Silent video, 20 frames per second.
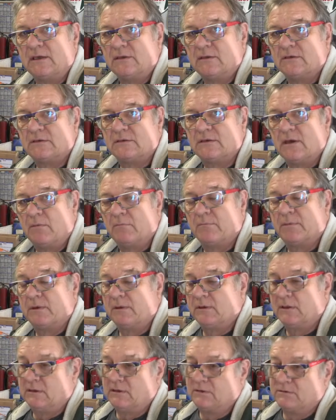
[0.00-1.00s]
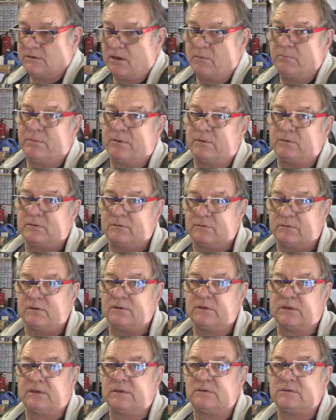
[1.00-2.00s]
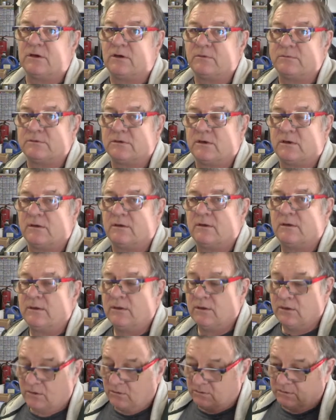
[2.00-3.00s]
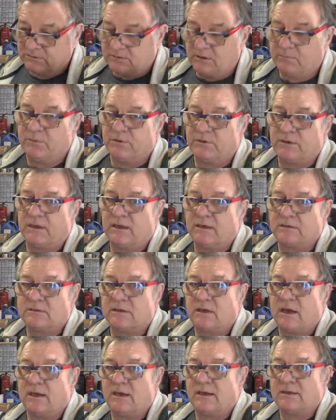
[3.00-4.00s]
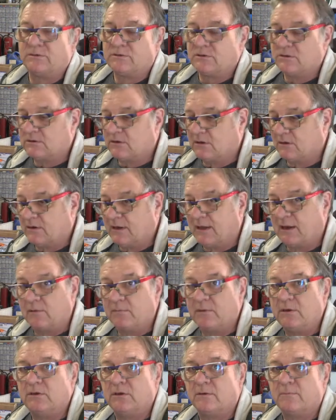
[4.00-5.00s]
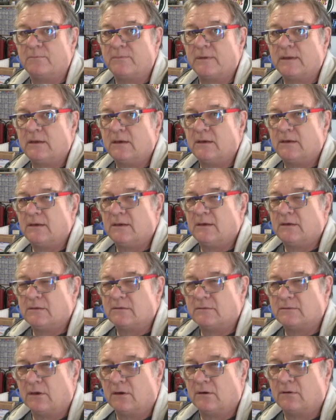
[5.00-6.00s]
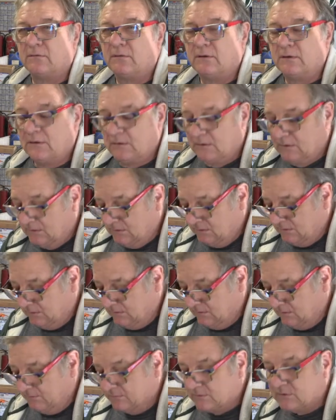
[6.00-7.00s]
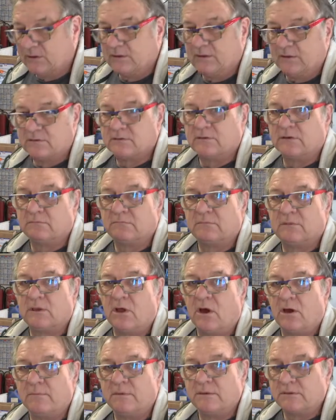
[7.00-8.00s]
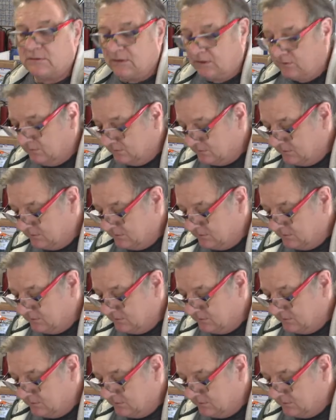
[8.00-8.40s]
in the sump. Now the sump on the E-types or the sump on the XK engines are aluminium. So obviously it's the light material,